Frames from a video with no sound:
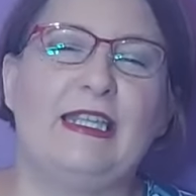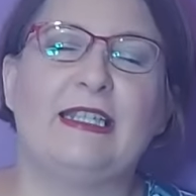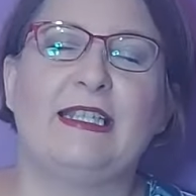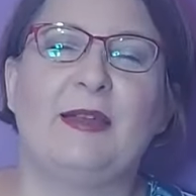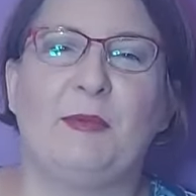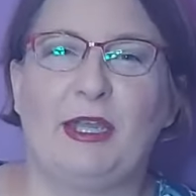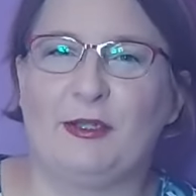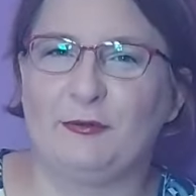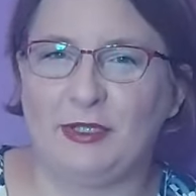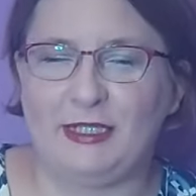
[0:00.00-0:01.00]
and Sam
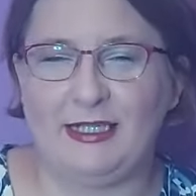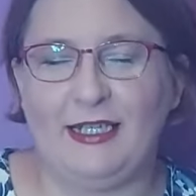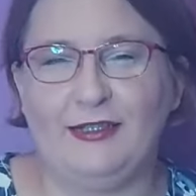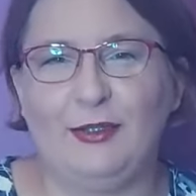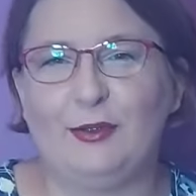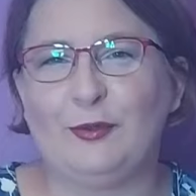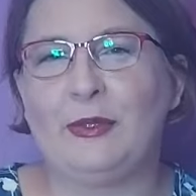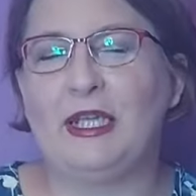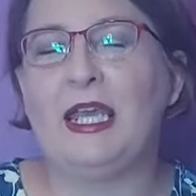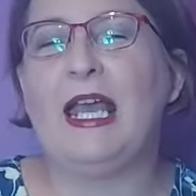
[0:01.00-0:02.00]
agreed and told
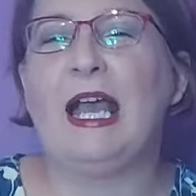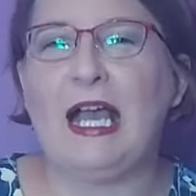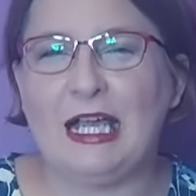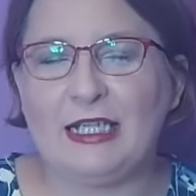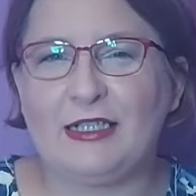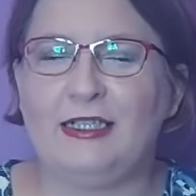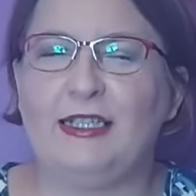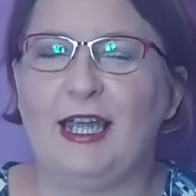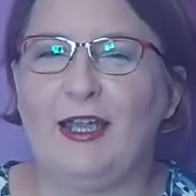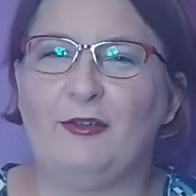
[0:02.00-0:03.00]
me,
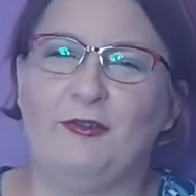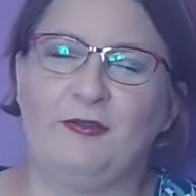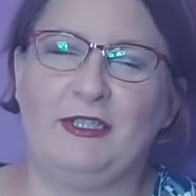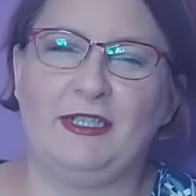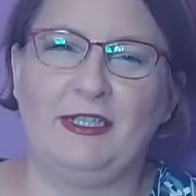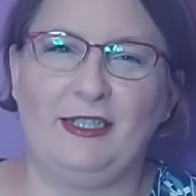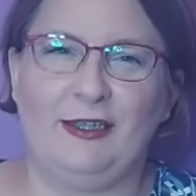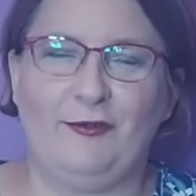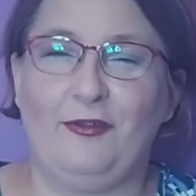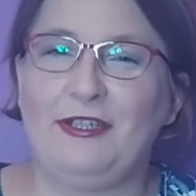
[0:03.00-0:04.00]
actually I already
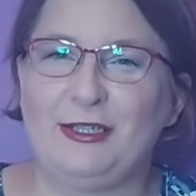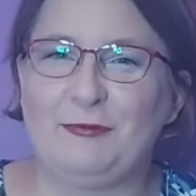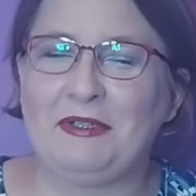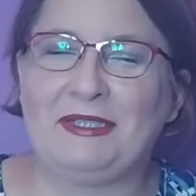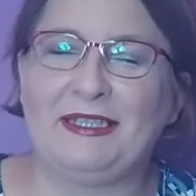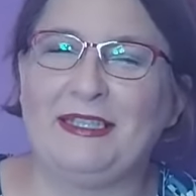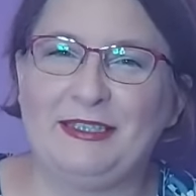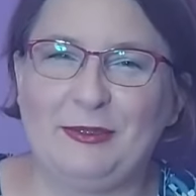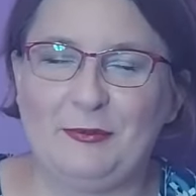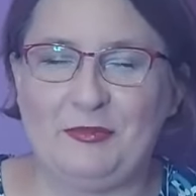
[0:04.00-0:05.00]
finished making
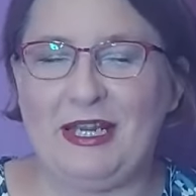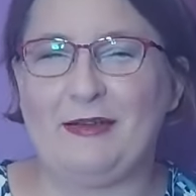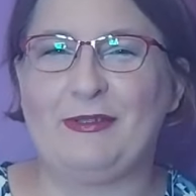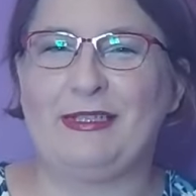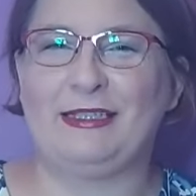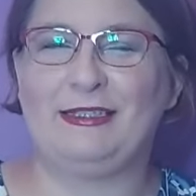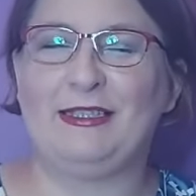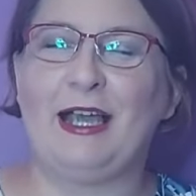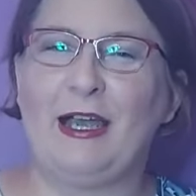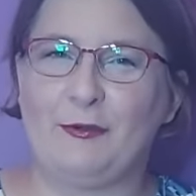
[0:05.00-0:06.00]
the blouse that
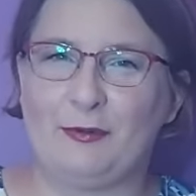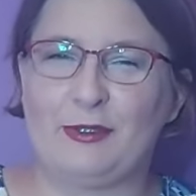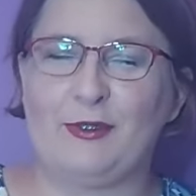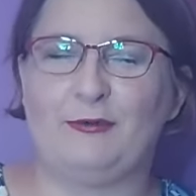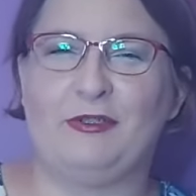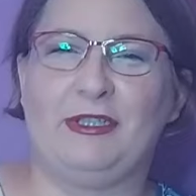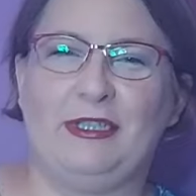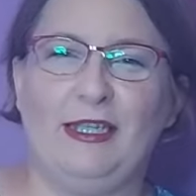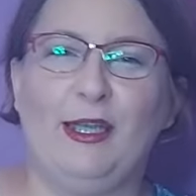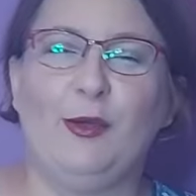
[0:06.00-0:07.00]
I was
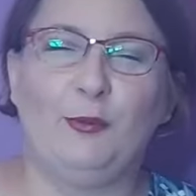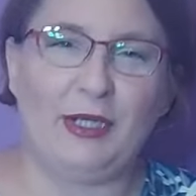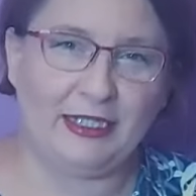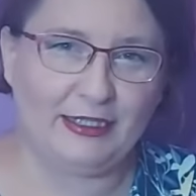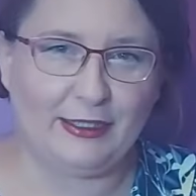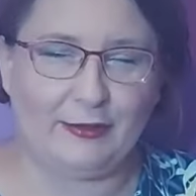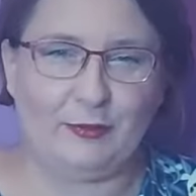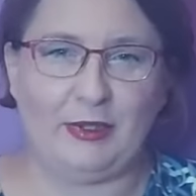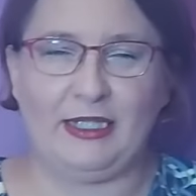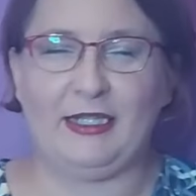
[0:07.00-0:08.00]
already planning to
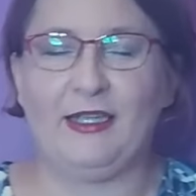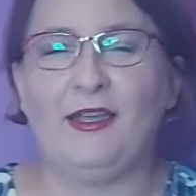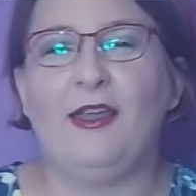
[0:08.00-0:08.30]
make,